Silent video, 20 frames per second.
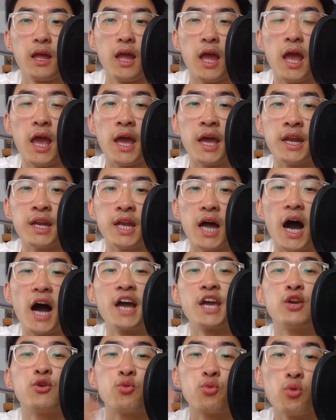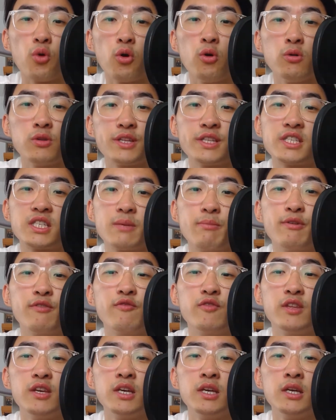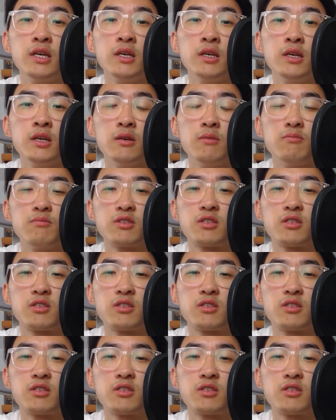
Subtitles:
and I enrolled in some of the